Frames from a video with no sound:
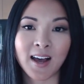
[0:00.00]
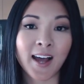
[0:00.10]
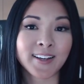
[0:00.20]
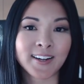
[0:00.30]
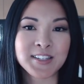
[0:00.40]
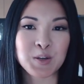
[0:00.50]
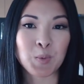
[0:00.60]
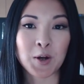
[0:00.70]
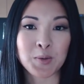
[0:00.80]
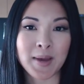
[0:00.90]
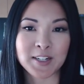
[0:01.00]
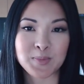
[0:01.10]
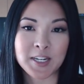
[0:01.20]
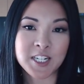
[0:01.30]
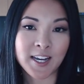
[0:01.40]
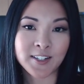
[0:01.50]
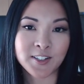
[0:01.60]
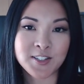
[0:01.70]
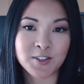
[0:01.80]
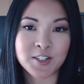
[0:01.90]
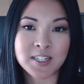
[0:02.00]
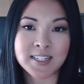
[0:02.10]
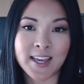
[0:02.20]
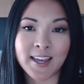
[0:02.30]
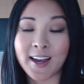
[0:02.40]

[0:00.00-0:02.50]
Hi guys, welcome back to my channel. So today